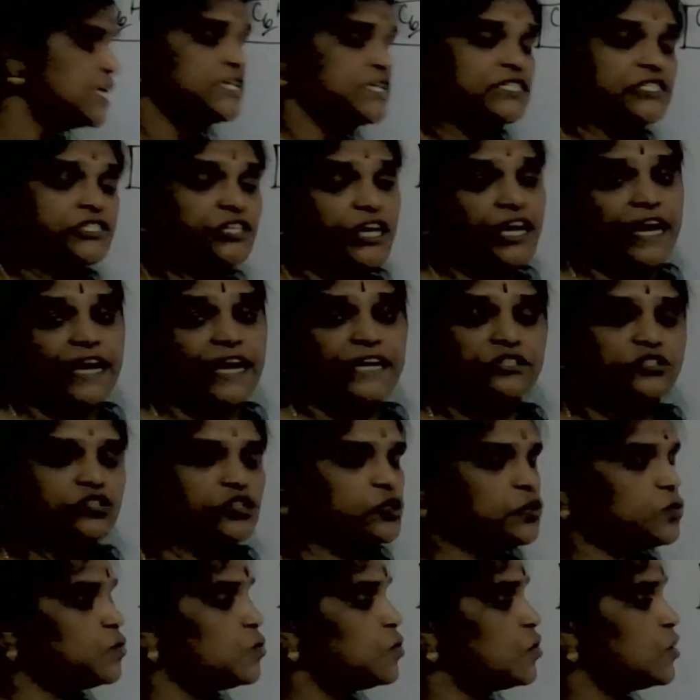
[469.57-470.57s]

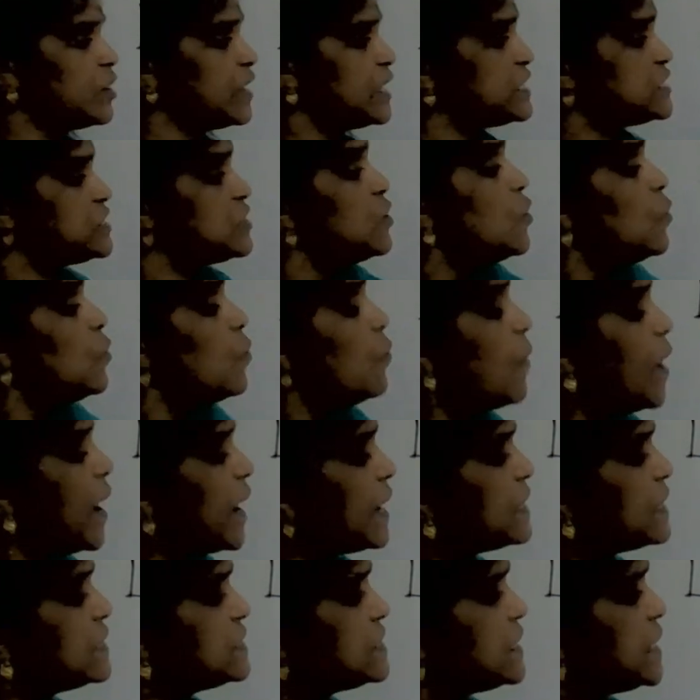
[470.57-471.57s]
CH2OH.
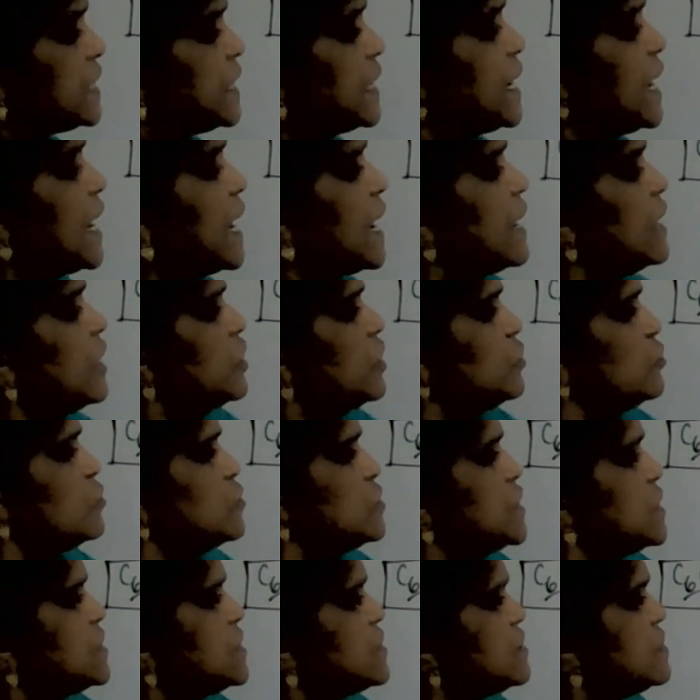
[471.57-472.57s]
Whereas here, you
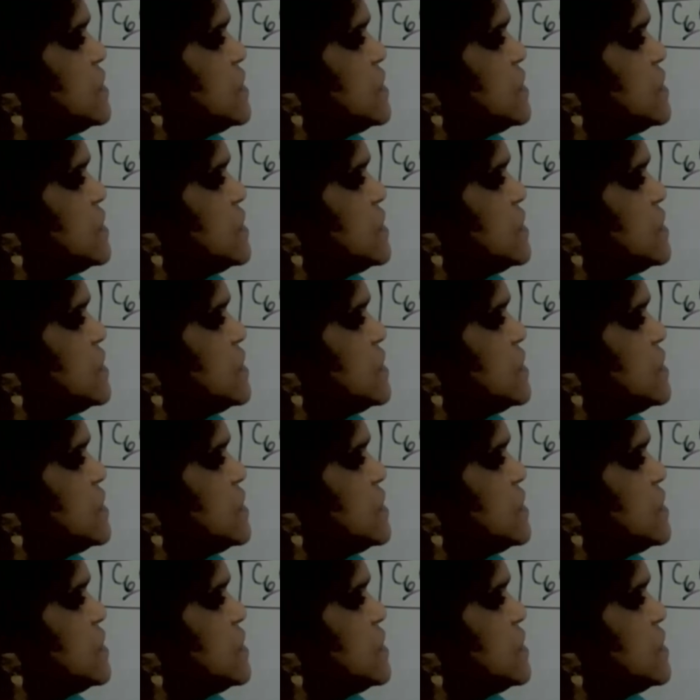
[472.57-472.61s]
just